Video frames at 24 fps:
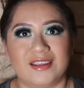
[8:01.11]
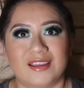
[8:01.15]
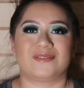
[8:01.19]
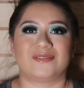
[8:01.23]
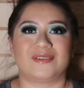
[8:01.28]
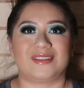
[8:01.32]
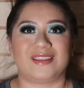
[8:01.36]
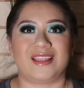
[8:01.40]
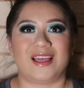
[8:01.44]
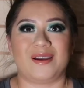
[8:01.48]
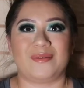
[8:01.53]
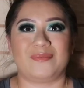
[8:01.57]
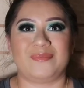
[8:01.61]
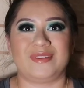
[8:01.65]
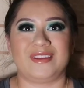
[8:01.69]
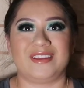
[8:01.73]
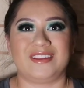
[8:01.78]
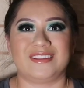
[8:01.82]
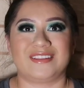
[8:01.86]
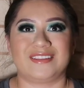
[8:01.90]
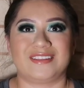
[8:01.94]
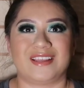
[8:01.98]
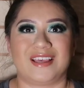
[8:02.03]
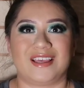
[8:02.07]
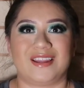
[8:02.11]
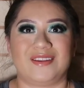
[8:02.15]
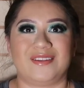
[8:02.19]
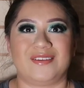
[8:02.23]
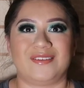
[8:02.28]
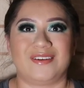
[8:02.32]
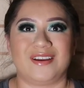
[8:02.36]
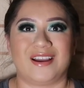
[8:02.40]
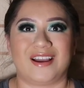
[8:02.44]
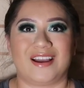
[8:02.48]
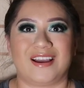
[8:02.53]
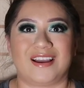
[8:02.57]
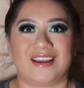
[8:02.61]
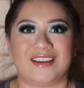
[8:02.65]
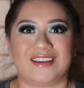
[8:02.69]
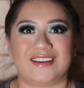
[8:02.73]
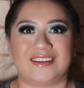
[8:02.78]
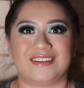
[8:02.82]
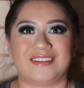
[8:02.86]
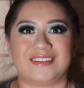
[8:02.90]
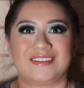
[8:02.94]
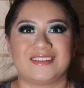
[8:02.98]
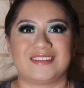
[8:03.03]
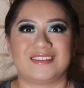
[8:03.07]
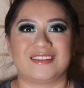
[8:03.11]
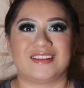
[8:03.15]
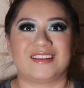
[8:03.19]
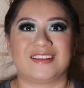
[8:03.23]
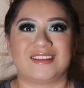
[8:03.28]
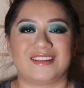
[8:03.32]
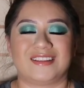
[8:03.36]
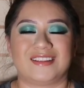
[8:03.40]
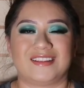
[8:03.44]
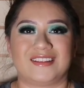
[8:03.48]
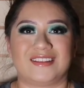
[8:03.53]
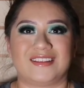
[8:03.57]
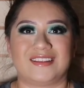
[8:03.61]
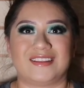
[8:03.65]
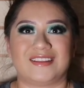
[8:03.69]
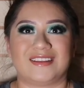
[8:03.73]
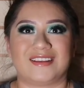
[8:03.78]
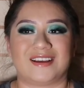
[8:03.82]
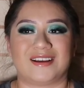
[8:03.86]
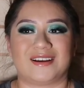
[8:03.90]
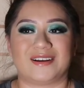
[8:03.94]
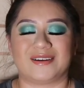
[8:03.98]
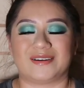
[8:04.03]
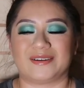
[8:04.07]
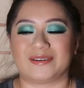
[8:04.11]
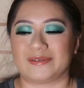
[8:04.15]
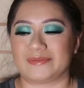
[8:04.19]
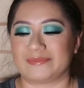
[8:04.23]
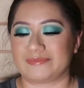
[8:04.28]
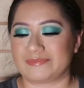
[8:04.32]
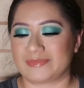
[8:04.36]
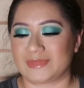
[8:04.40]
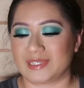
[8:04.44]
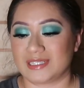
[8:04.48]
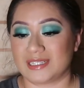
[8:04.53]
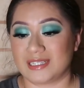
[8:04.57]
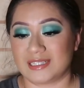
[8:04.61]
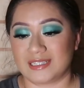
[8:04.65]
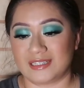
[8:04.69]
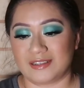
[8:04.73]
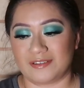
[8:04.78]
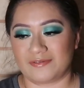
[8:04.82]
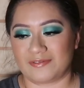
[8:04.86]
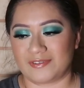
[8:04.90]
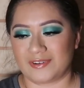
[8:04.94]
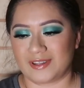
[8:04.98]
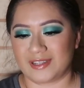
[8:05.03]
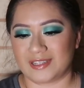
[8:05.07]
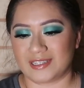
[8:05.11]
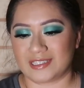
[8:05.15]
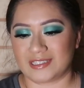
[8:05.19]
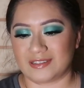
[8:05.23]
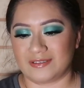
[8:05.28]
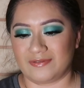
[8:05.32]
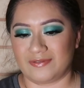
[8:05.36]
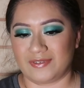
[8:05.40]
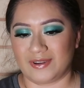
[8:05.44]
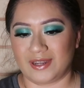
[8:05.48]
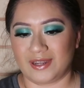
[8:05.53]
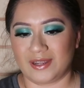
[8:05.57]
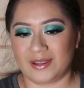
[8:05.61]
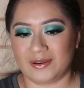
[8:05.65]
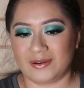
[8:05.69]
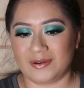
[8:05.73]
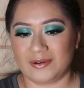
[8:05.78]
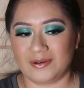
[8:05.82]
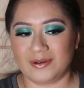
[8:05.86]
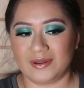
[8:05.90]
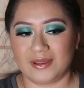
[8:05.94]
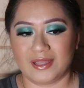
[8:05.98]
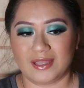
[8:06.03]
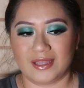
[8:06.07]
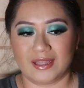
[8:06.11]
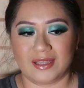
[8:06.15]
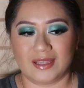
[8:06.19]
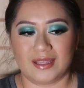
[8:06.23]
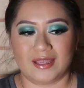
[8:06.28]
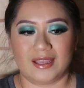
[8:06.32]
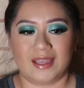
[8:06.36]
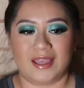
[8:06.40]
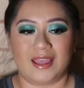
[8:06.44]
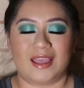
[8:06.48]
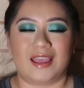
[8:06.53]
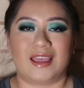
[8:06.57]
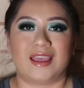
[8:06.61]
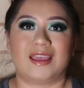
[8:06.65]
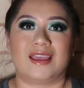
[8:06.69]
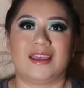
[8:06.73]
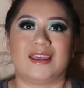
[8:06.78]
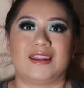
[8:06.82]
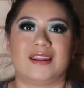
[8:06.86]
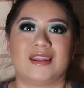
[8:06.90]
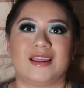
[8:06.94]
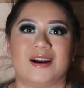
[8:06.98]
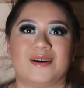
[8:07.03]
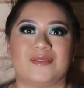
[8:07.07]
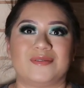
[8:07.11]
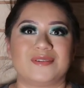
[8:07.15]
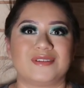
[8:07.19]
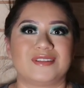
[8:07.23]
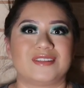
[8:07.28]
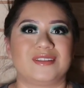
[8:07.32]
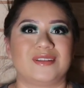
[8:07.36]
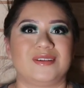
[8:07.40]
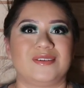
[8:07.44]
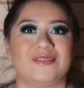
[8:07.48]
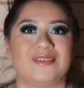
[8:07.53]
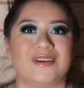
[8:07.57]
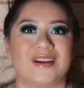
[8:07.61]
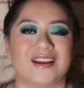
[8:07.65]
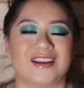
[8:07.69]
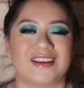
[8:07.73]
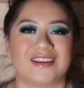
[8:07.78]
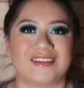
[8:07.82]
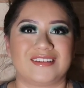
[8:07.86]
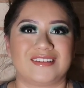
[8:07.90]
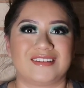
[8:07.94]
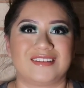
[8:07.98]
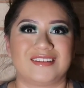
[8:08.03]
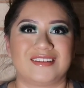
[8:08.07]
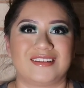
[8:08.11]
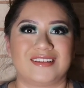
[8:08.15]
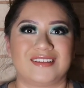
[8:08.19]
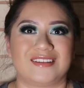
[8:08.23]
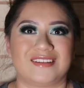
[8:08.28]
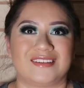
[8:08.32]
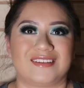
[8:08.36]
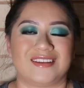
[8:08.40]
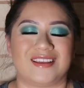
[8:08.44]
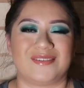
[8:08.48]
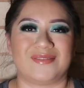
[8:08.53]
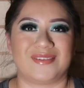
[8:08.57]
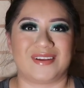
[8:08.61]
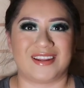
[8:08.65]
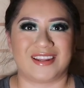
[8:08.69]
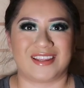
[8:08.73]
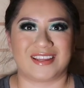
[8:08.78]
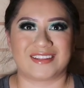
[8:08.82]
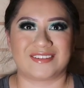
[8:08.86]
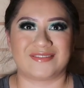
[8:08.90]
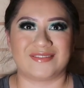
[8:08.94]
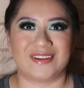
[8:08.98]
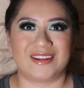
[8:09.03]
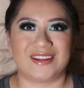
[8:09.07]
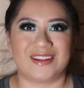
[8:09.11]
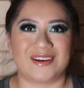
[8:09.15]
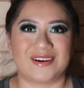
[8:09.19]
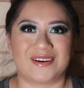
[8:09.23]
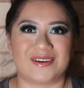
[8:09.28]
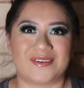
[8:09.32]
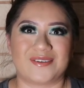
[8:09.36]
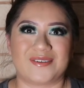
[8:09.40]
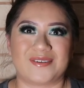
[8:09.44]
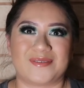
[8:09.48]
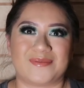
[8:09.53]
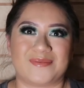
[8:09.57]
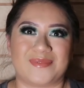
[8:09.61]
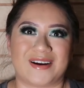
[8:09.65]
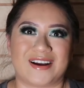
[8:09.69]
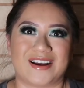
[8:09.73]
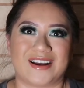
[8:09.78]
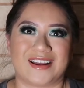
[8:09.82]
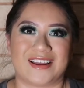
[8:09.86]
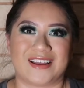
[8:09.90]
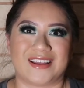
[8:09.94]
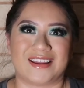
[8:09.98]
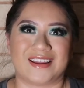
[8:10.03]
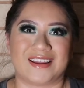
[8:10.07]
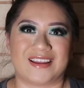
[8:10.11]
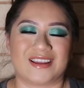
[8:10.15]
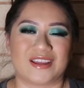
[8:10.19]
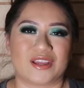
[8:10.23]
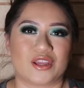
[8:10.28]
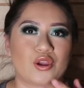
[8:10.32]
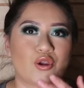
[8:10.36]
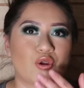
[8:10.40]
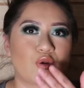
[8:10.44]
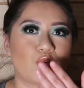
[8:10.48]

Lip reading: So with that being said, you guys, this is it for this video. And I will see you guys in my next video. Bye.